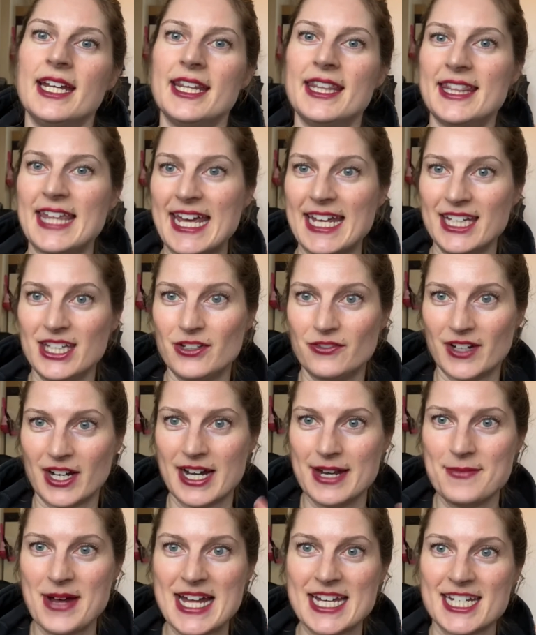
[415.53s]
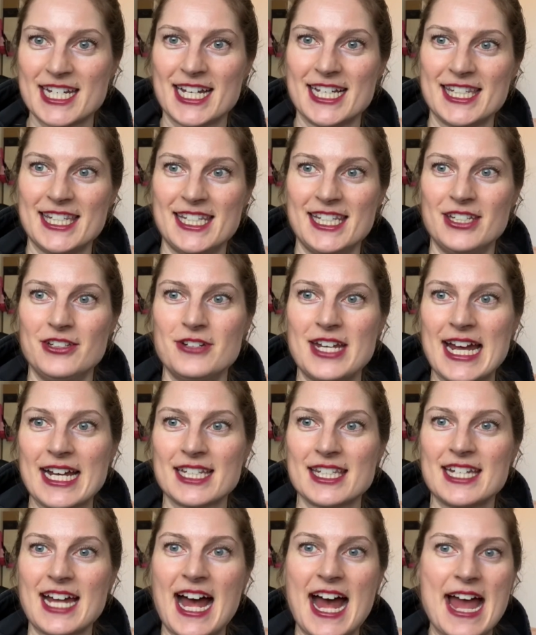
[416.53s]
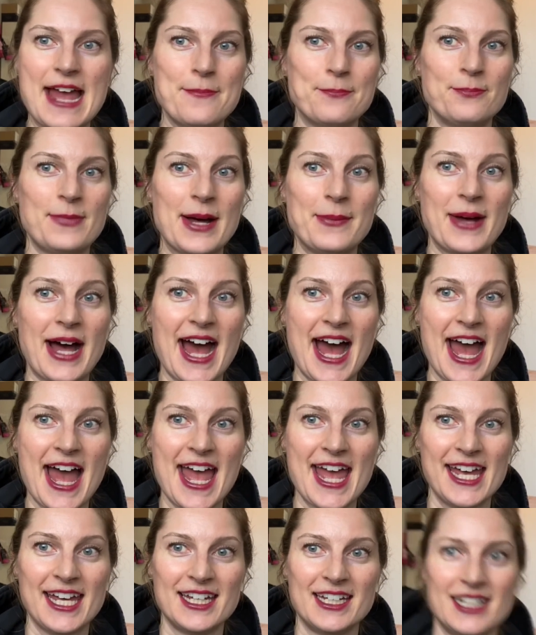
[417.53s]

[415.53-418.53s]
Thank you very much. I'll see you next time. Bye bye.